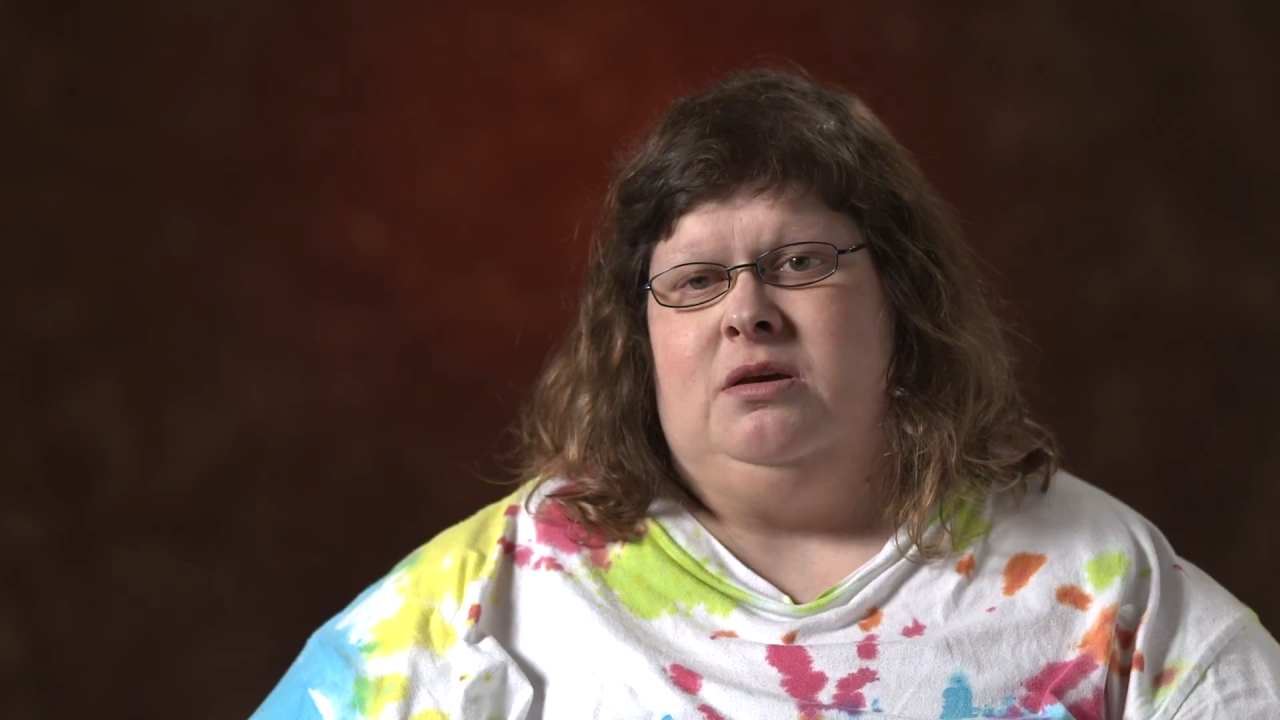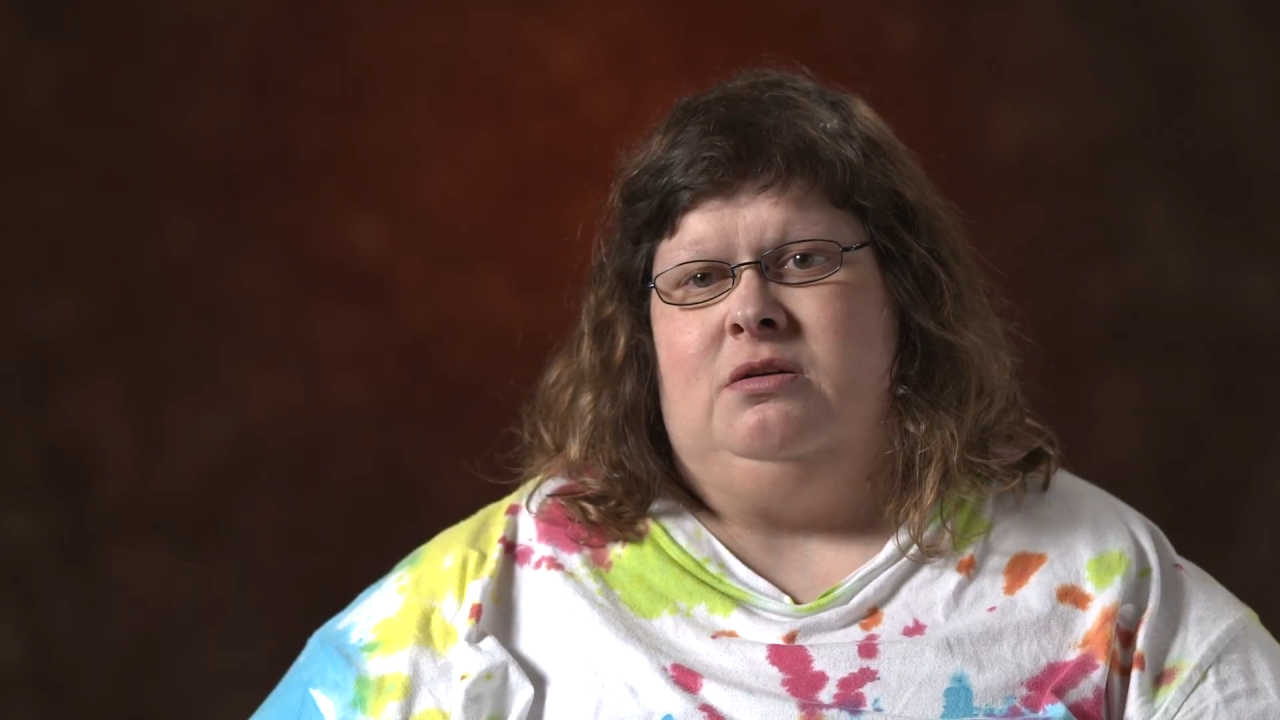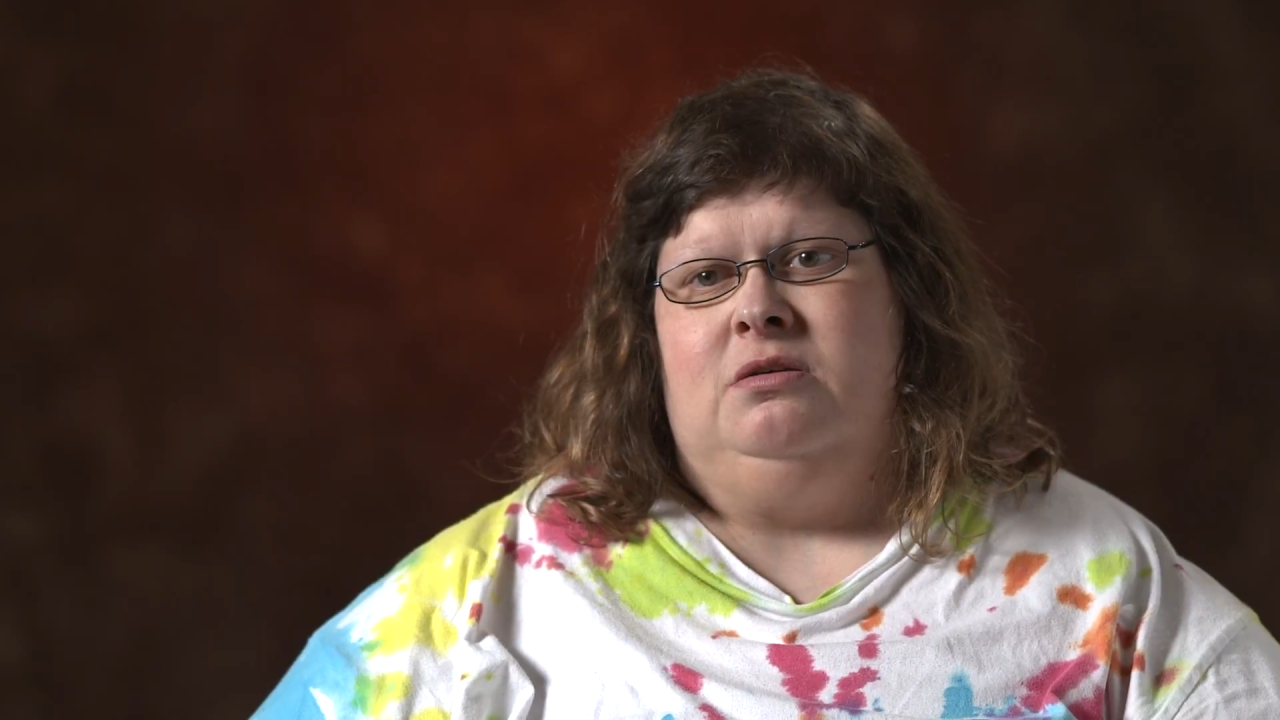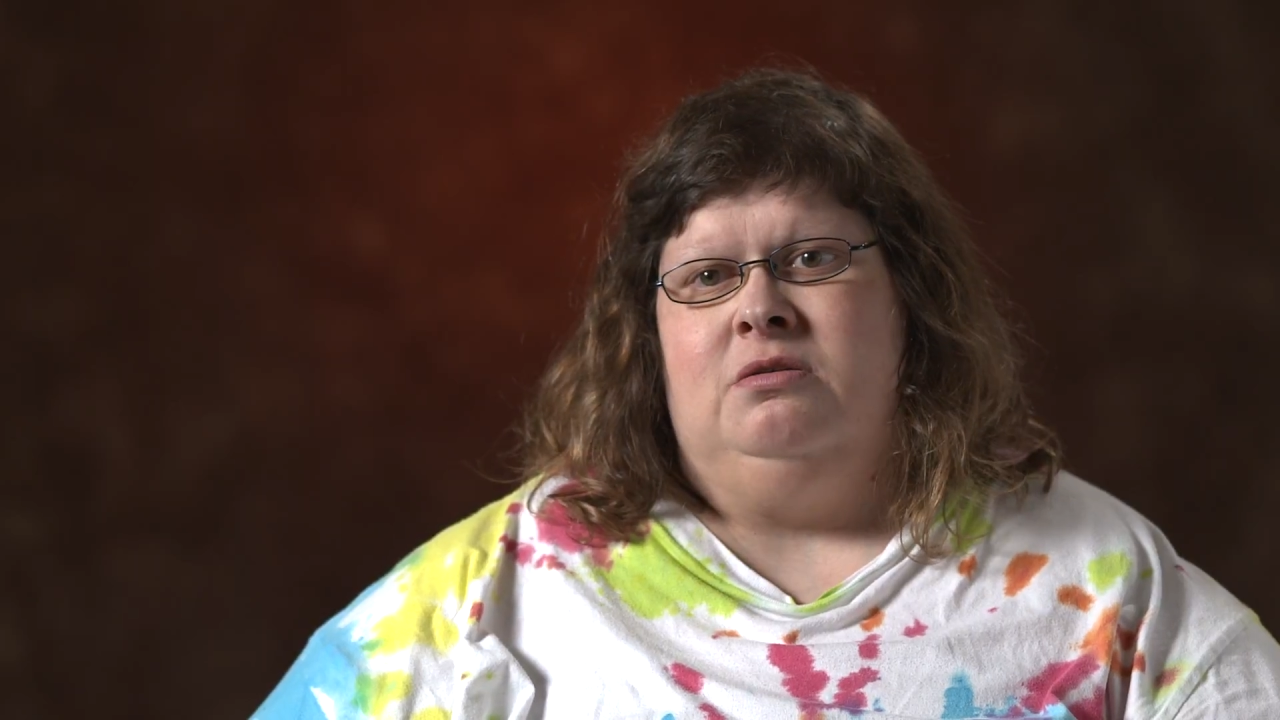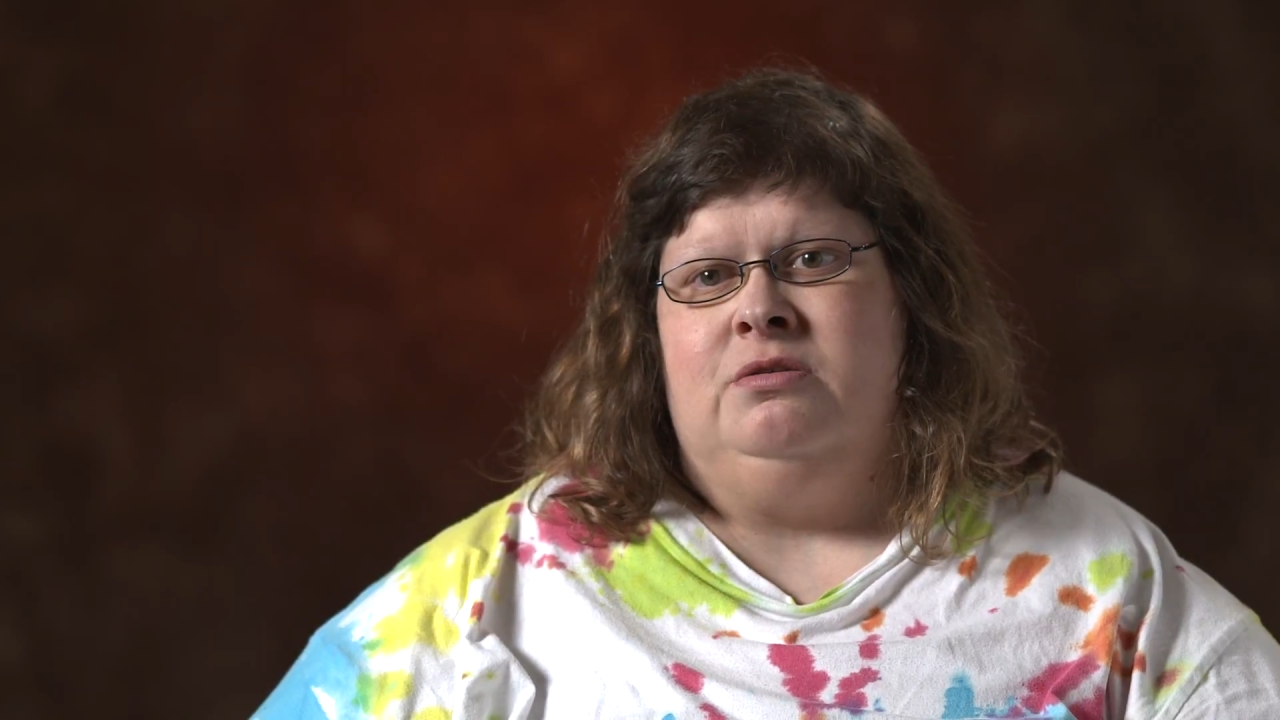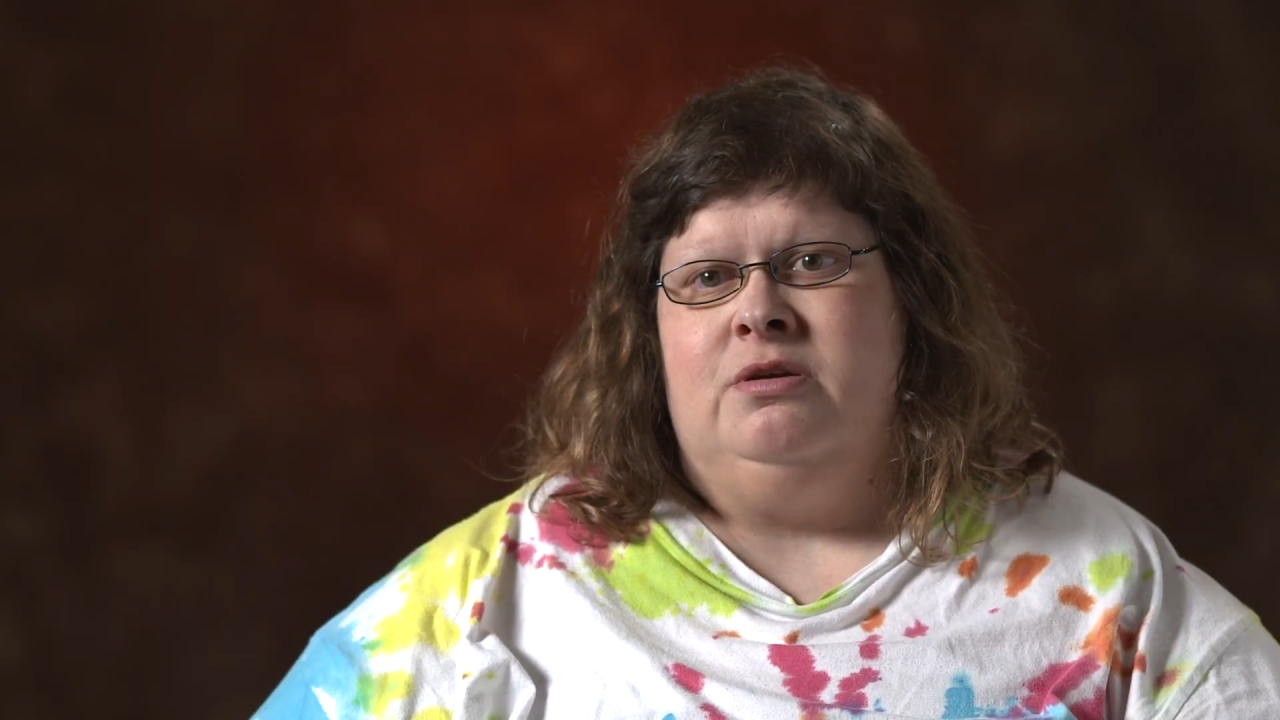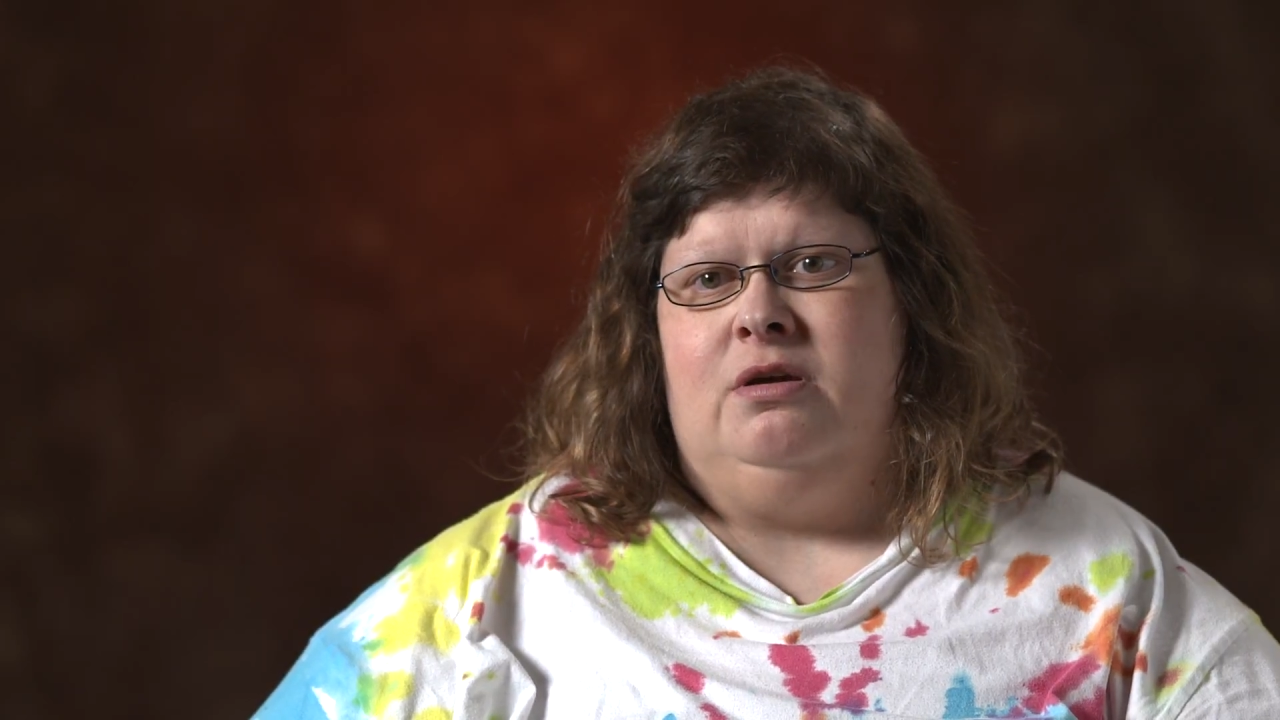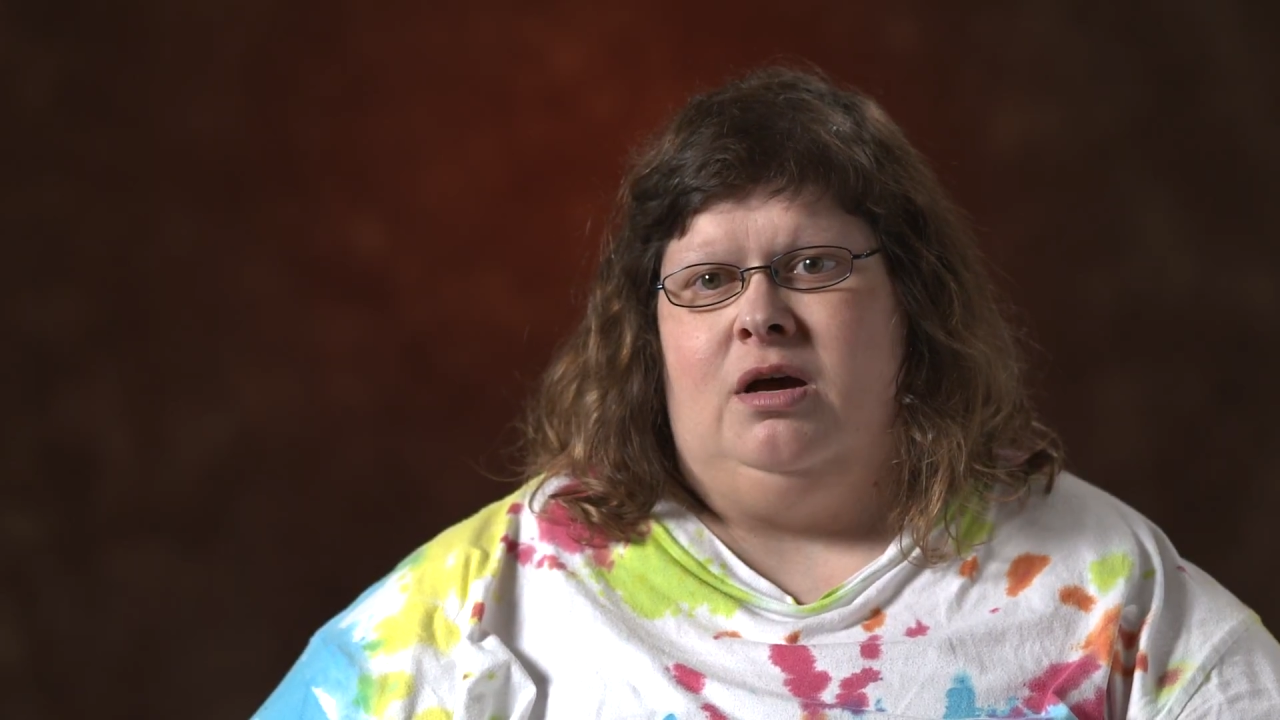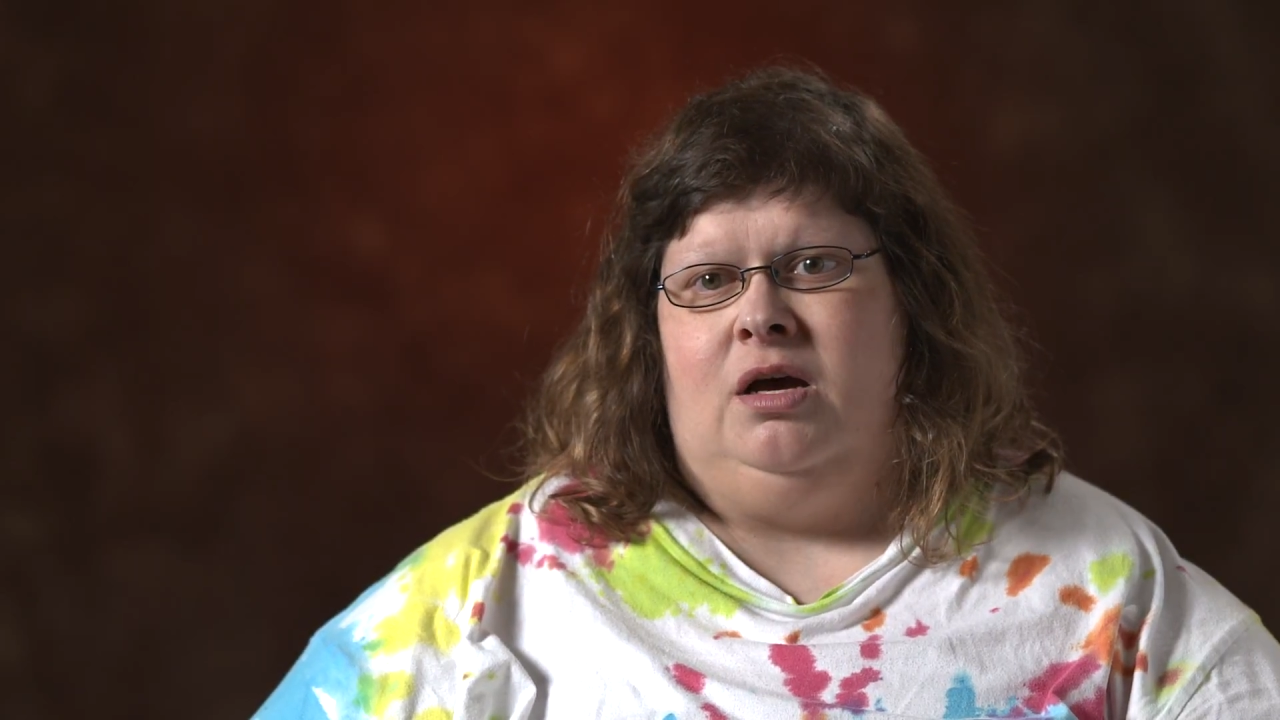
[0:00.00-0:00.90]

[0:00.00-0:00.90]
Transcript: "Oh, you're